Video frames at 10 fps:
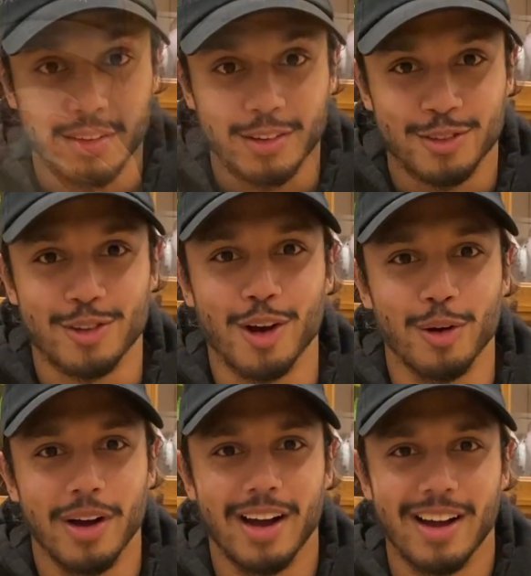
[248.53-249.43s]

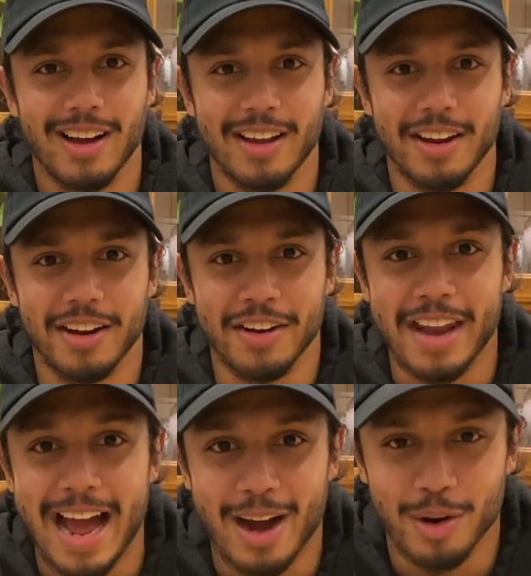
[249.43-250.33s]
So
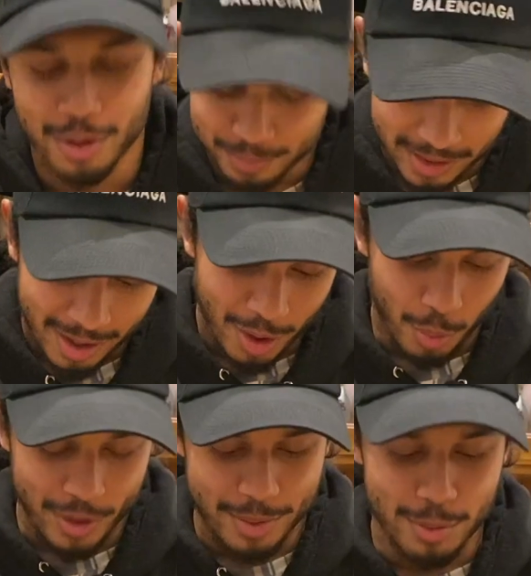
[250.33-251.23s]
now
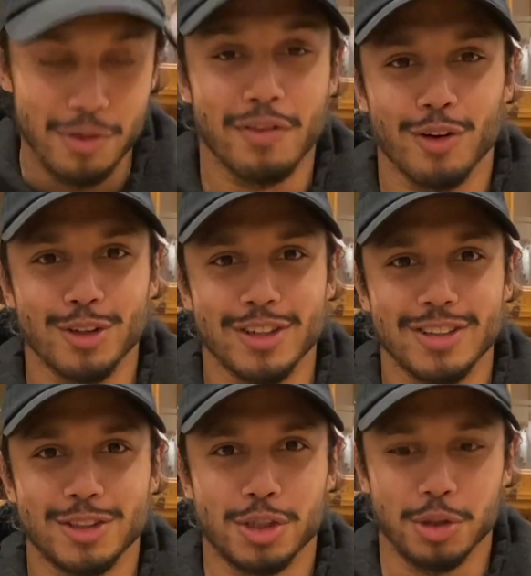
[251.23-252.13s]
we move on
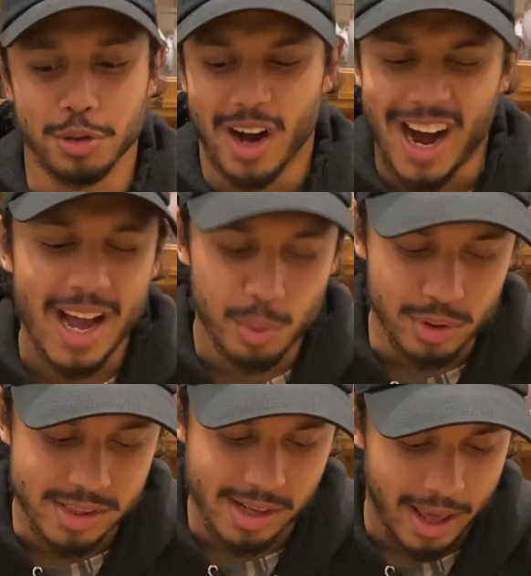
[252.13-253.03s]
to, I
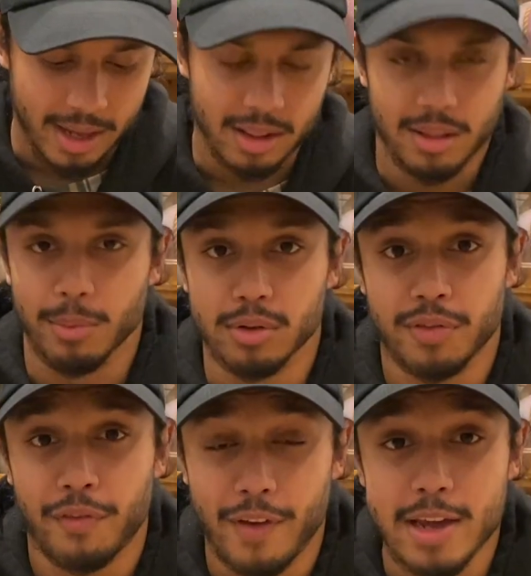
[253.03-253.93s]
would say, the
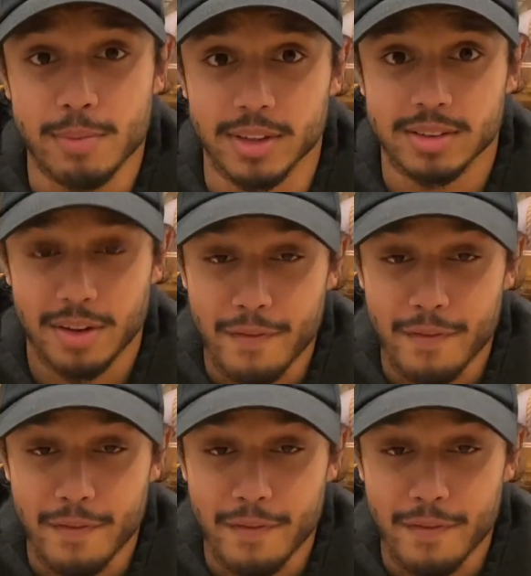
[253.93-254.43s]
most famous